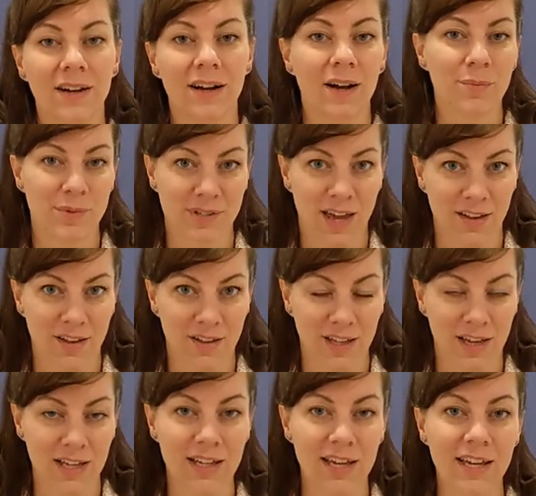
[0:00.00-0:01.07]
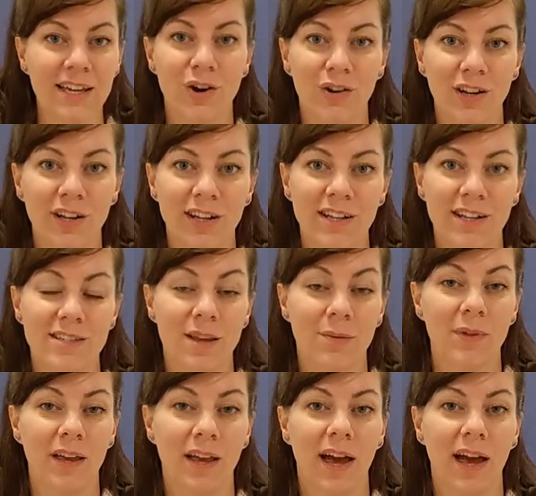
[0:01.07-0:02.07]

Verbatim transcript: upcycle it, turn it into something